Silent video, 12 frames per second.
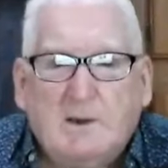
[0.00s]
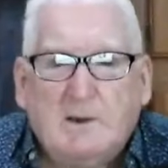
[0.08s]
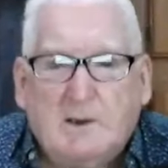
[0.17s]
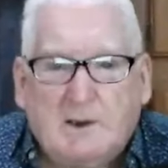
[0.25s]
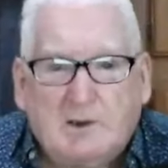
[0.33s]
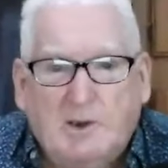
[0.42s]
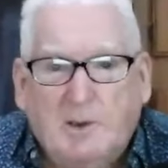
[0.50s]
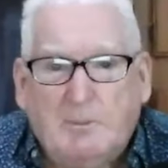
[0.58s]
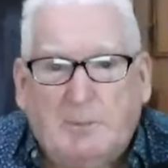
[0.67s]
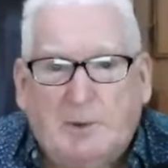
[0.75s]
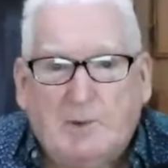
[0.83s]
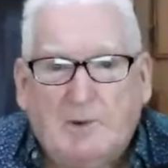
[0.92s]
an
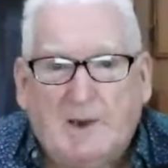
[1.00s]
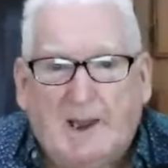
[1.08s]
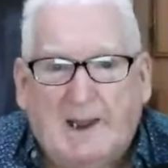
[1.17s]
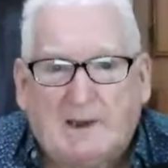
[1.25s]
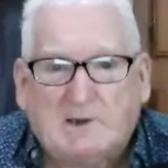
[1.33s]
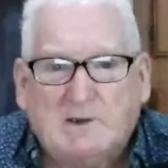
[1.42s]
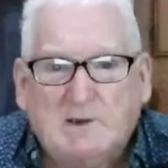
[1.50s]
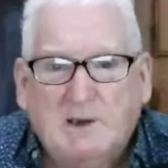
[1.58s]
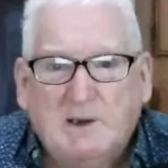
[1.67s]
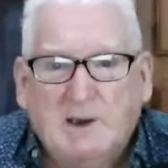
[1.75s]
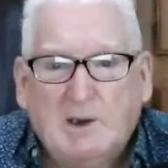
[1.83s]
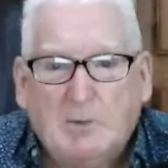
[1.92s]
Imperial Act
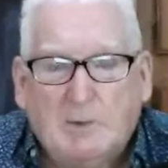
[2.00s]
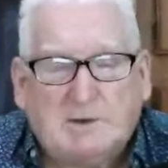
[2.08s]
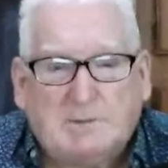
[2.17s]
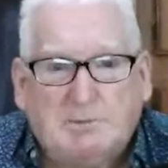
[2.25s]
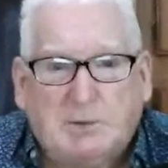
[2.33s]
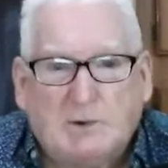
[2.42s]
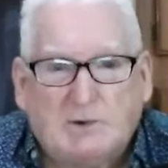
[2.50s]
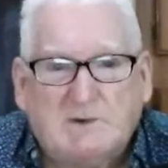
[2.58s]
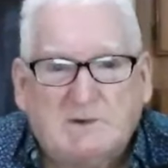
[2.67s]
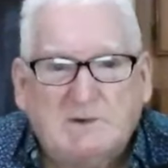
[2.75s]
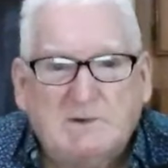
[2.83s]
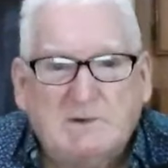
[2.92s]
which puts